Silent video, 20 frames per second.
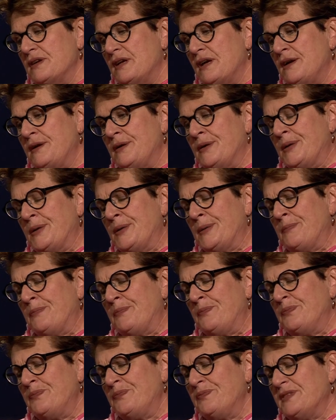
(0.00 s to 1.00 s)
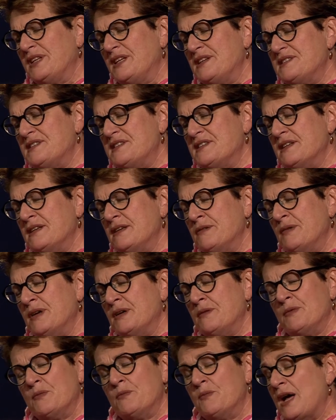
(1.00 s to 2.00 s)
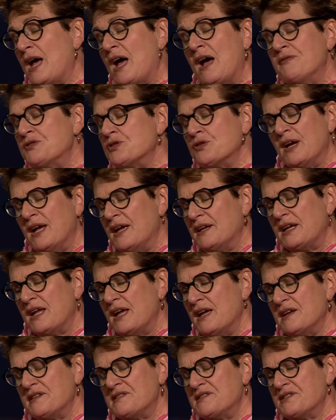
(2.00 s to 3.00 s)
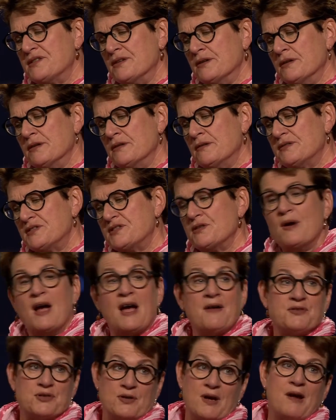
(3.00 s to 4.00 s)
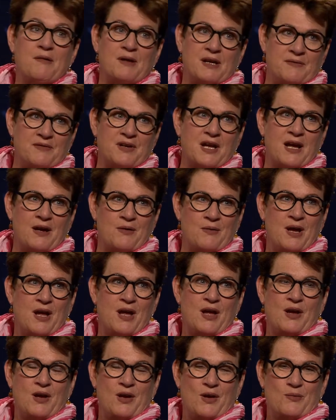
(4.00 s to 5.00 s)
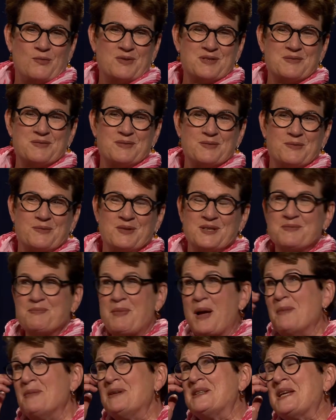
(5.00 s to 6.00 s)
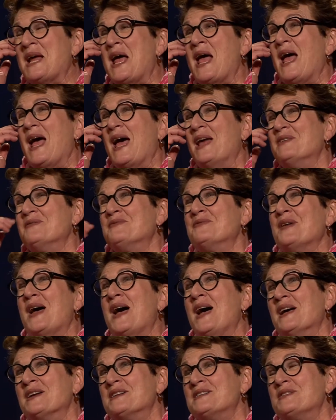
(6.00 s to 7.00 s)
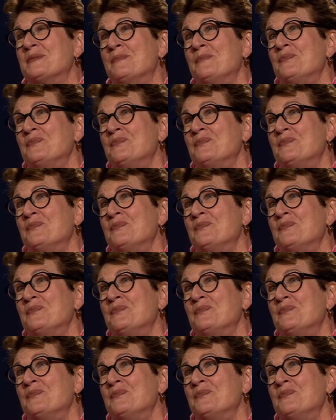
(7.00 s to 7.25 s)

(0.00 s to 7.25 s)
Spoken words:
Let's see, after I had cancer, so after How I Live Now was published, and in fact,